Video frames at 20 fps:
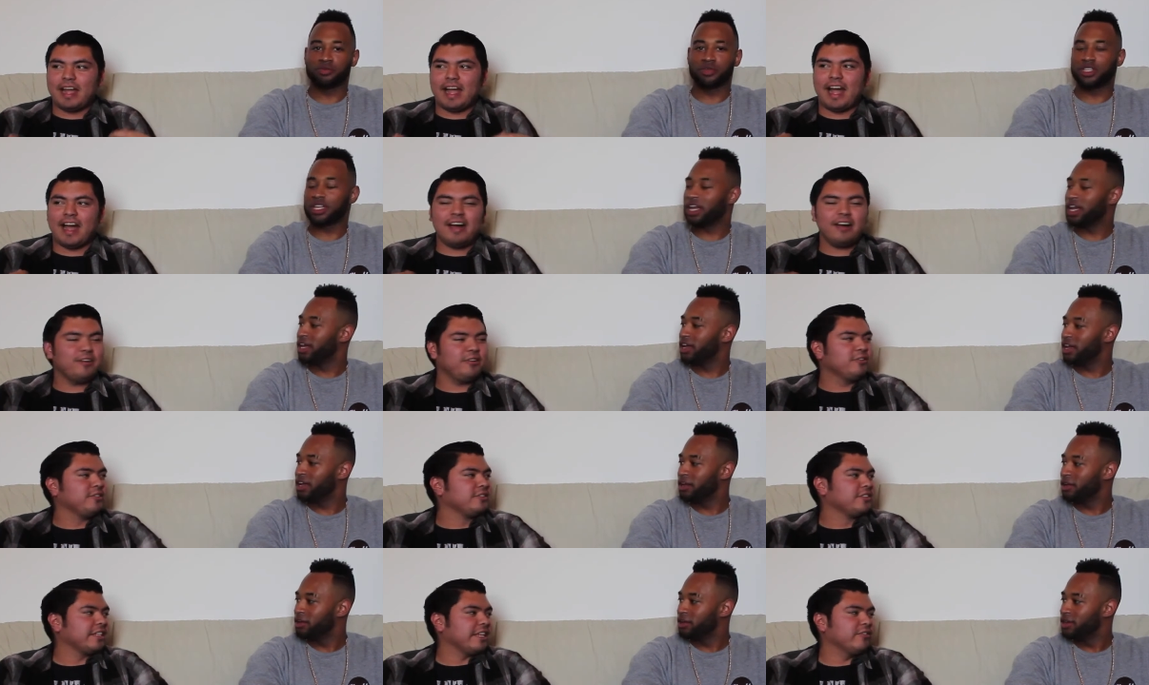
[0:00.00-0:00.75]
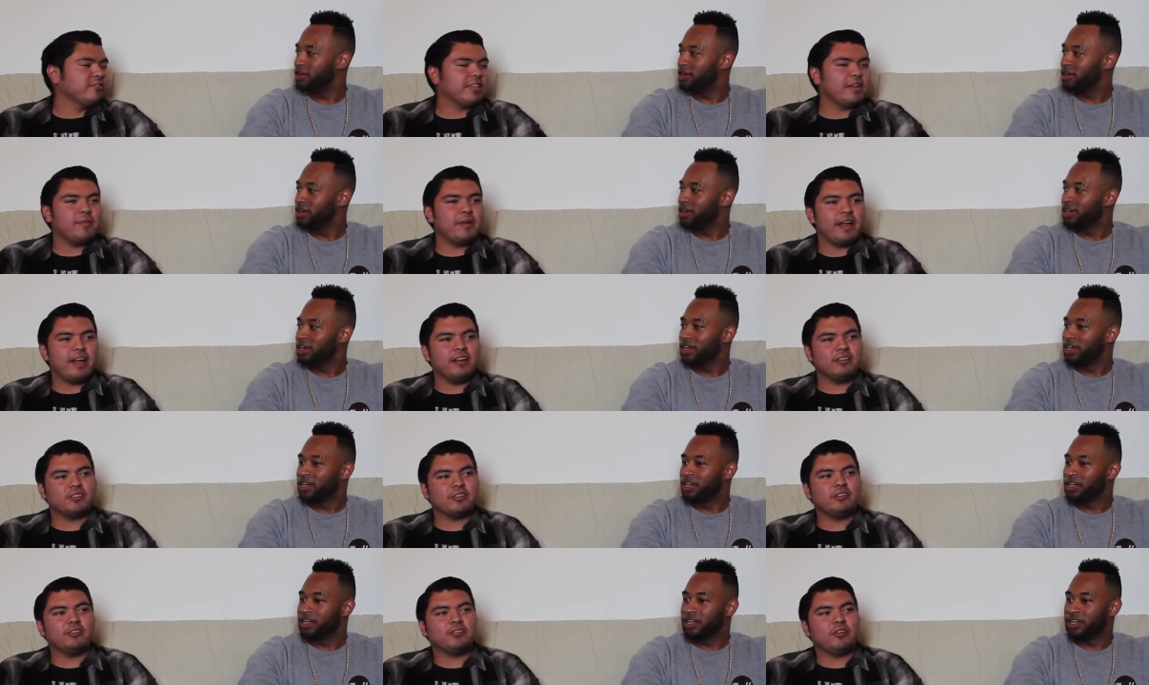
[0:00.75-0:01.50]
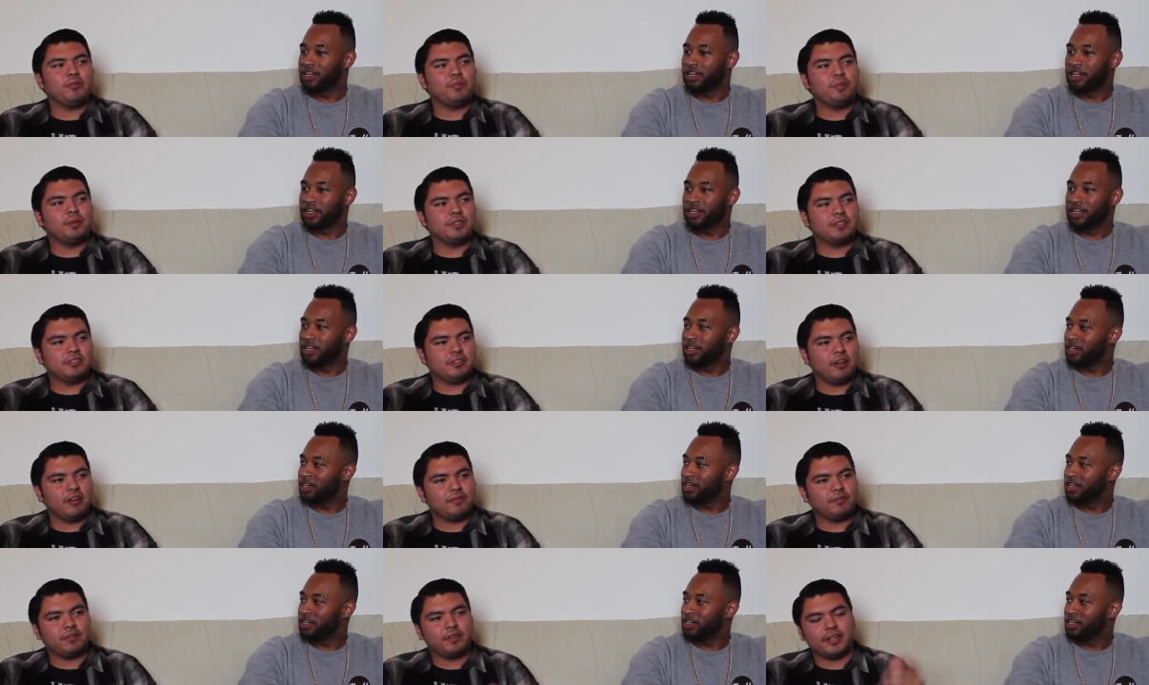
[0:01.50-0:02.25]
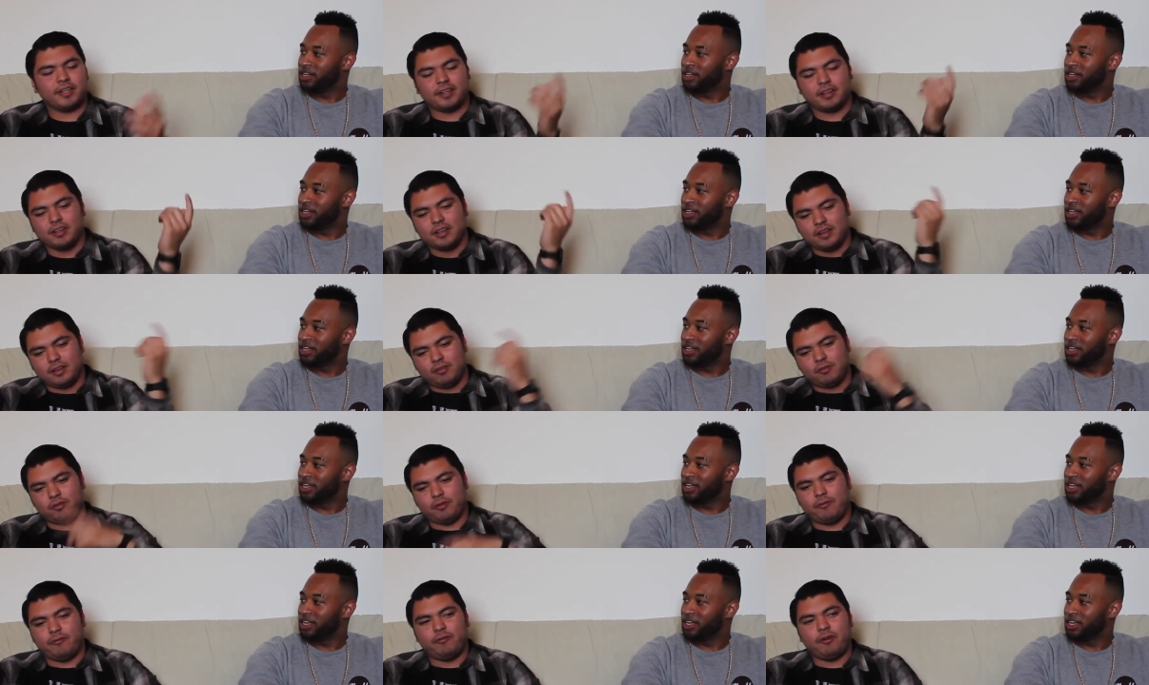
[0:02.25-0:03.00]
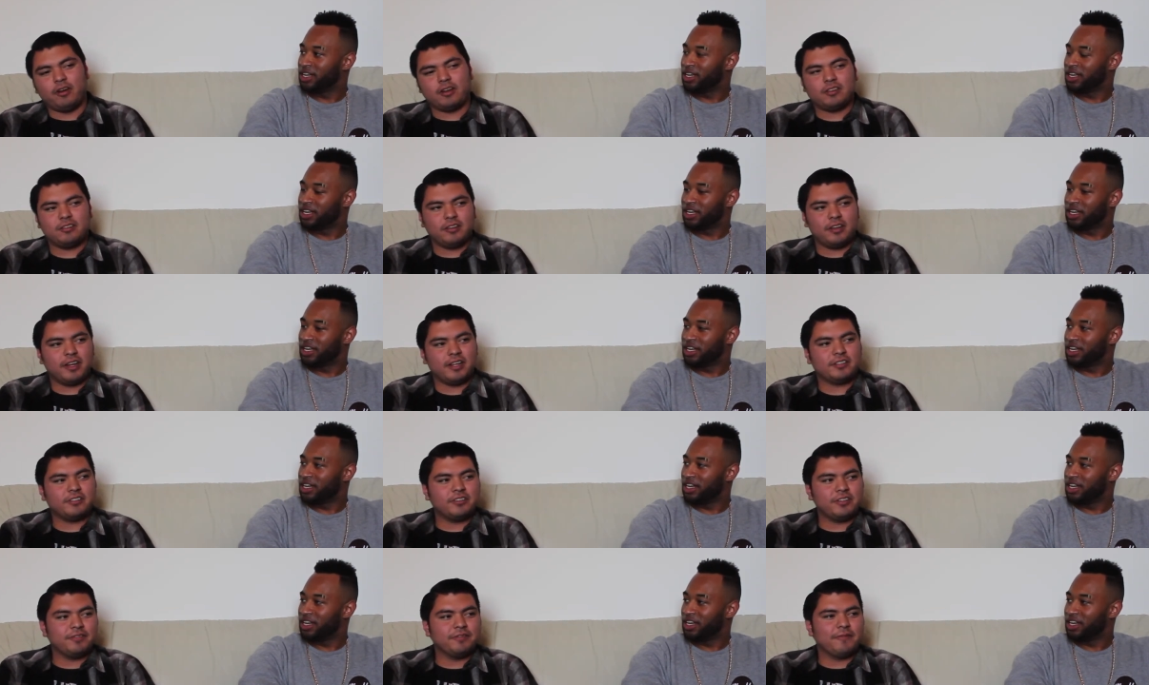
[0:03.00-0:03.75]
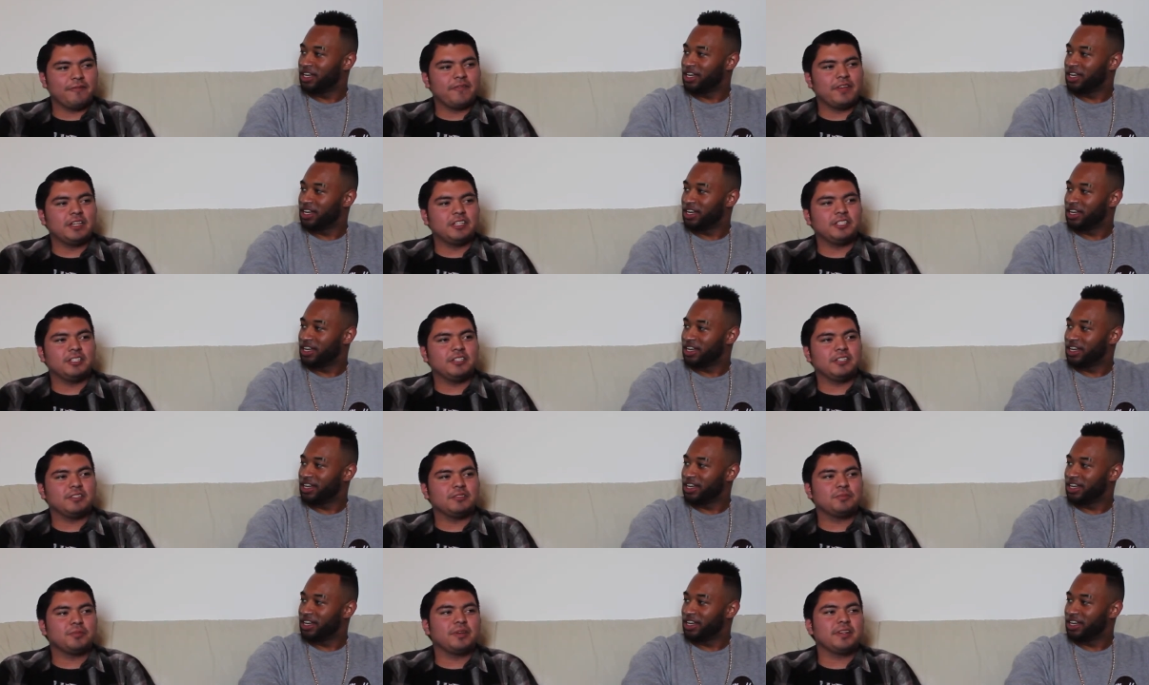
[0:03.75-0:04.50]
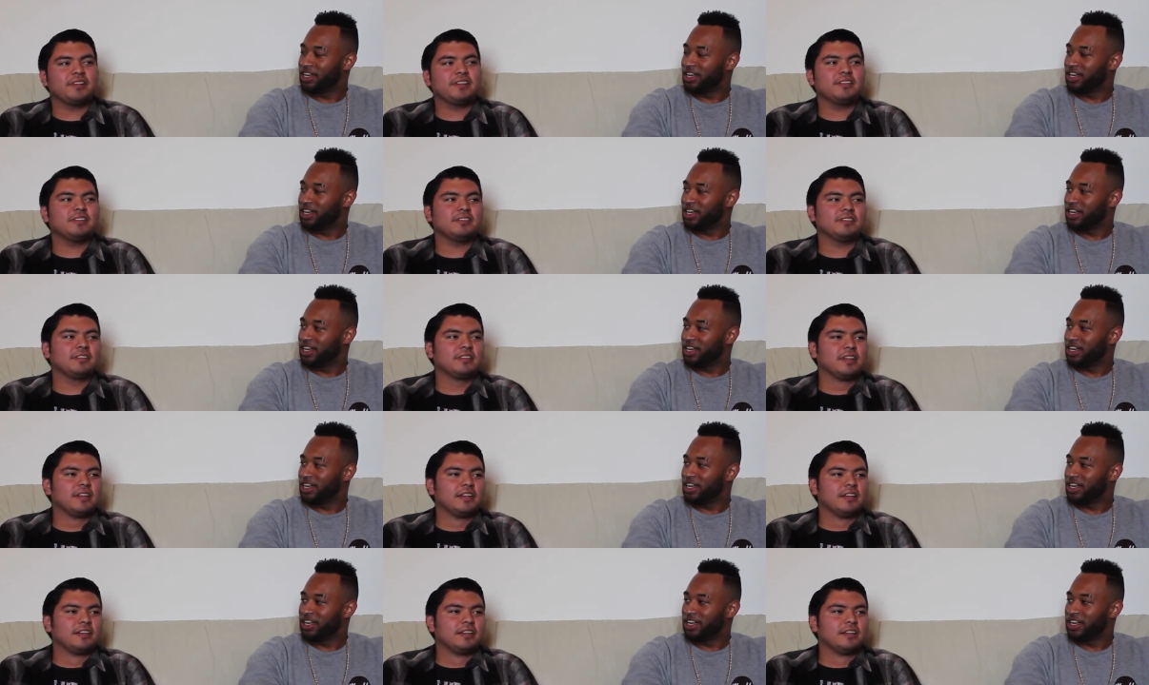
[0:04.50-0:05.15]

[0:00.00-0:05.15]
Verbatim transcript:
Speaker 1: my house. It was at my house. I was all pissed off. Like, the fuck, you guys aren't even finishing these beers.